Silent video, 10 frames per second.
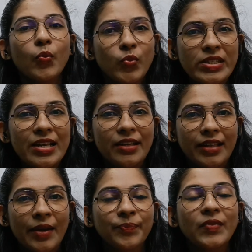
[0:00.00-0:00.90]
which are
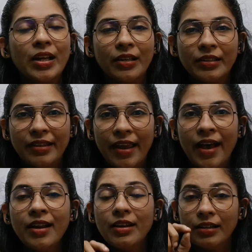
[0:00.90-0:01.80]
they? They
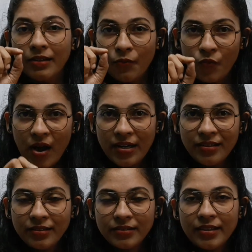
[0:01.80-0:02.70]
are
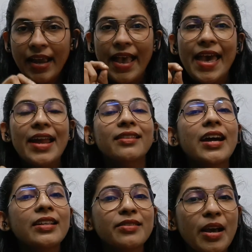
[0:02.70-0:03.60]
1 and
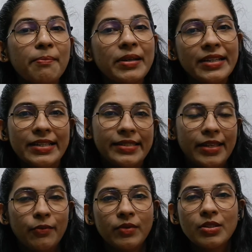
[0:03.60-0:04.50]
that number
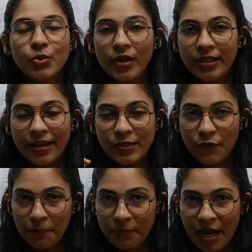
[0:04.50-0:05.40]
itself. So in the case
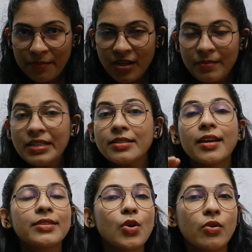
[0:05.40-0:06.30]
of a prime number, it
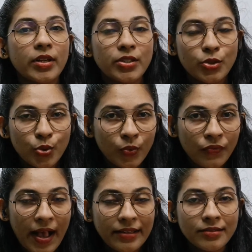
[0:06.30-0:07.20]
has only 2
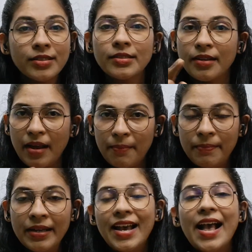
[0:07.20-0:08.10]
factors, the
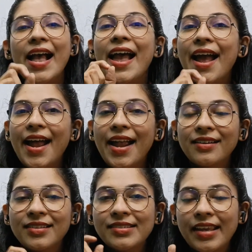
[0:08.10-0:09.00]
number,
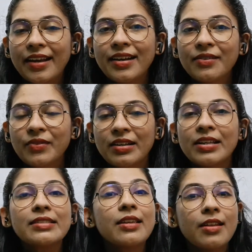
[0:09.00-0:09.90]
and the second
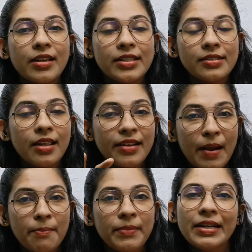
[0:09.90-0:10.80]
one is the
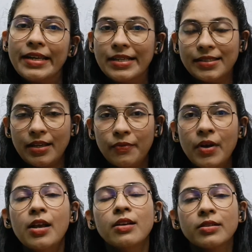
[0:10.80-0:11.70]
number itself.
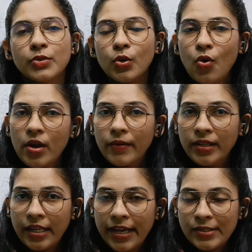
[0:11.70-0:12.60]
So in the